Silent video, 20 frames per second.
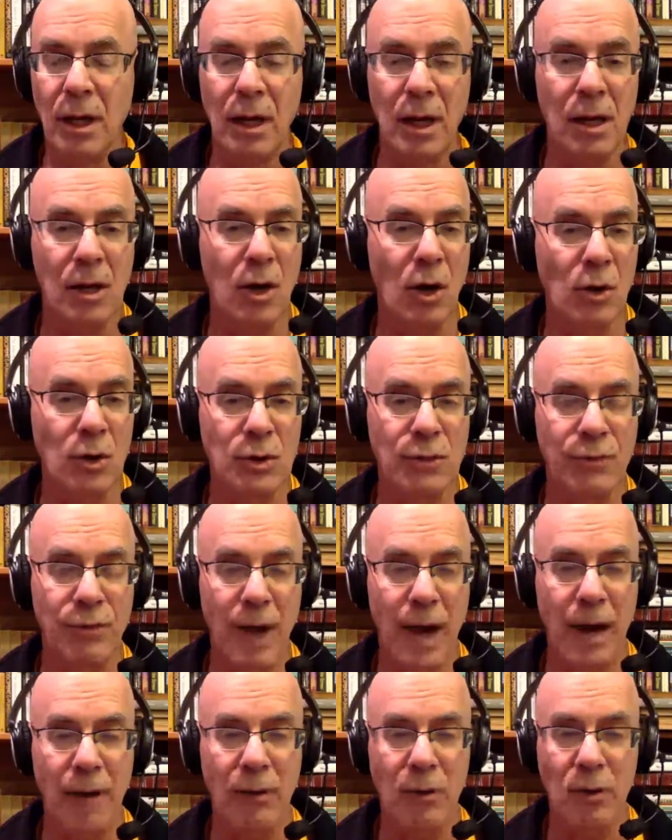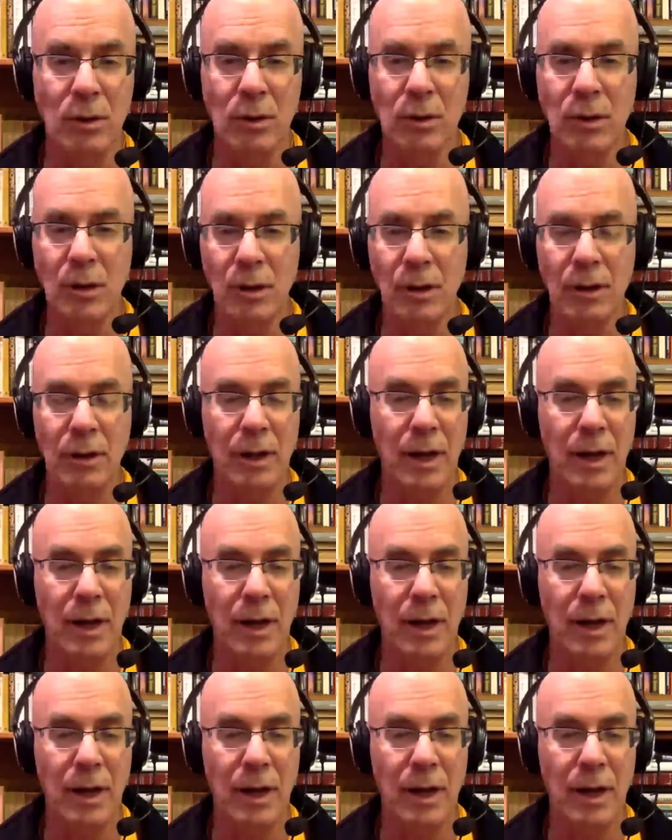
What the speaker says: It goes viral,